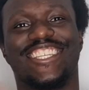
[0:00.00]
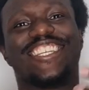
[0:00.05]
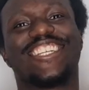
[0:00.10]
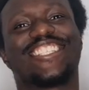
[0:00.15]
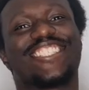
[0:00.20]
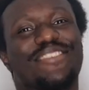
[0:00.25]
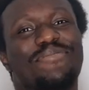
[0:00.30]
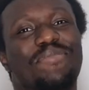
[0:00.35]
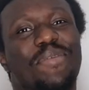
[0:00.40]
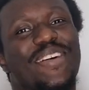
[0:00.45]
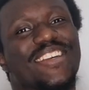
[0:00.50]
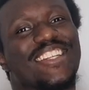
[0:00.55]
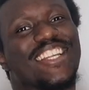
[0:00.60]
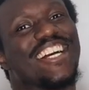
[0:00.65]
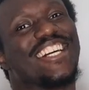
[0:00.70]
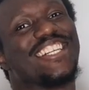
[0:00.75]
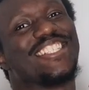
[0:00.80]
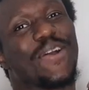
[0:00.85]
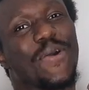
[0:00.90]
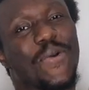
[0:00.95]
Yes, everyone,
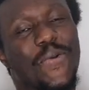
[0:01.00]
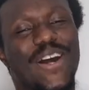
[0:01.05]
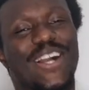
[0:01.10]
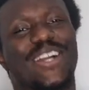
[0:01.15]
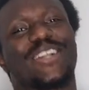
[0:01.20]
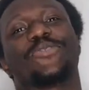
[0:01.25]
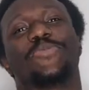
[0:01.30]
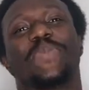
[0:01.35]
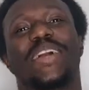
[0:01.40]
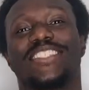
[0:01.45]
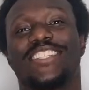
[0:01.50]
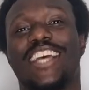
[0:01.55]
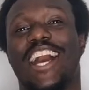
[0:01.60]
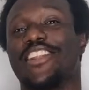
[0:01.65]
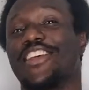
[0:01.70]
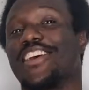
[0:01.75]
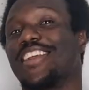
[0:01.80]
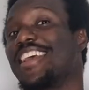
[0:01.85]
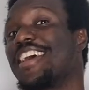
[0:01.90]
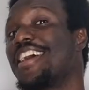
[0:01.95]
and welcome to my
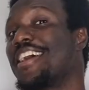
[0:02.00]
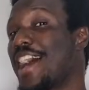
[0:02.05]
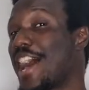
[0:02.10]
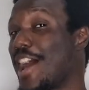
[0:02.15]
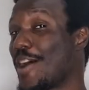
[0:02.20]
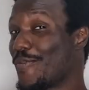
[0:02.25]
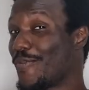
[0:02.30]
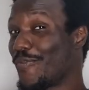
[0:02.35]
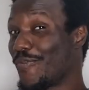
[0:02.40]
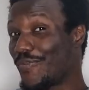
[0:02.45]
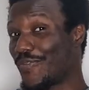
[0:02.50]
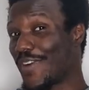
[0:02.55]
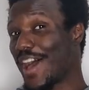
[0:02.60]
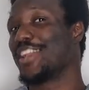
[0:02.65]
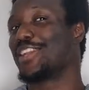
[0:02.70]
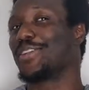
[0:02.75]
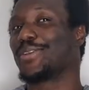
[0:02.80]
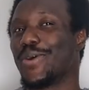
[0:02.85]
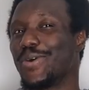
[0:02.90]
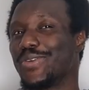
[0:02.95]
channel. I've
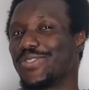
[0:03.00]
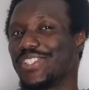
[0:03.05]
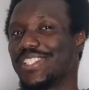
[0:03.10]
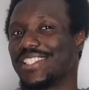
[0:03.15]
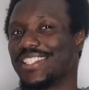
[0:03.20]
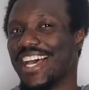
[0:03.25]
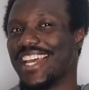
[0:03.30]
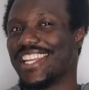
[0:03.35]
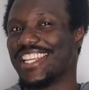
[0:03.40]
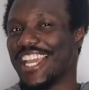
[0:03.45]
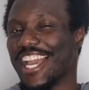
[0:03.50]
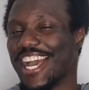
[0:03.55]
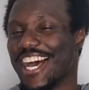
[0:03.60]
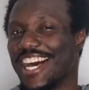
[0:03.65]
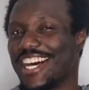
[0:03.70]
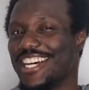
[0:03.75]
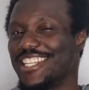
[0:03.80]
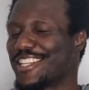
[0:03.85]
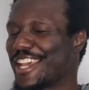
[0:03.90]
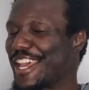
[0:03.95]
finally gone to Italy
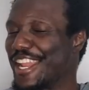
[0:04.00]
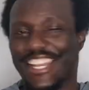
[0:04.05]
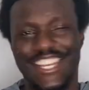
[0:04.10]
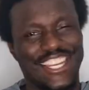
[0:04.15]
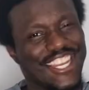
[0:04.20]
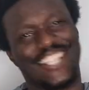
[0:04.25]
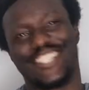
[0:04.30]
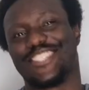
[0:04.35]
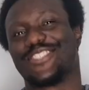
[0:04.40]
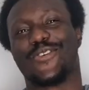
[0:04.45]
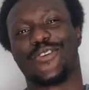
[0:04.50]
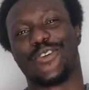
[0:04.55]
and let's